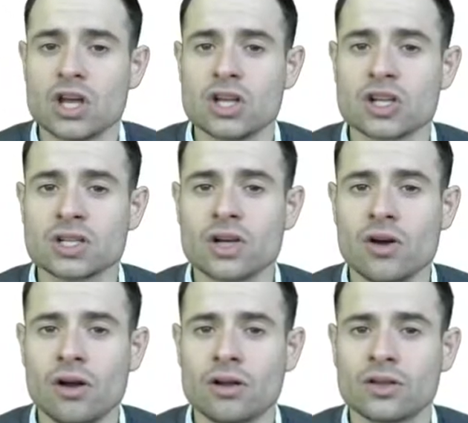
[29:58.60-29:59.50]
Jean
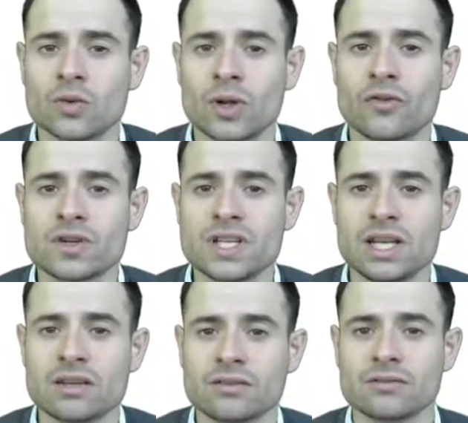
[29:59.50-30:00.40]
Tirole,
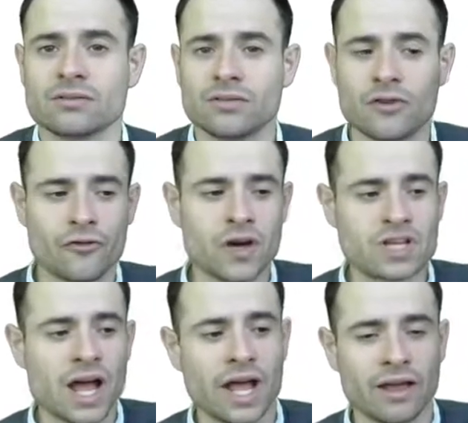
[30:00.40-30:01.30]
2014, a French
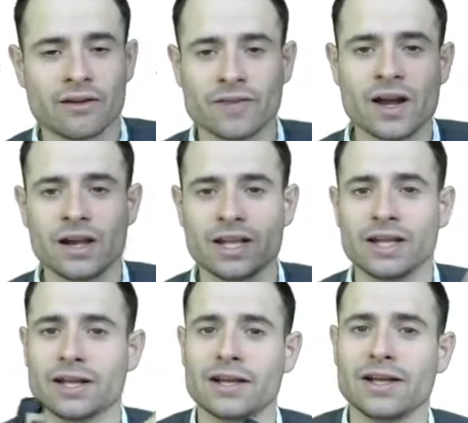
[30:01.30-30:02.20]
guy, finally,
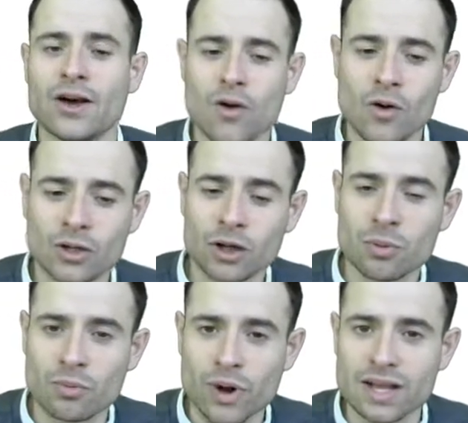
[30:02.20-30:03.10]
who got the
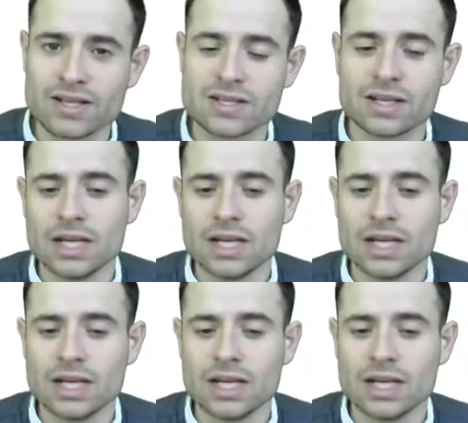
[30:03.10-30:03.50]
Nobel Prize.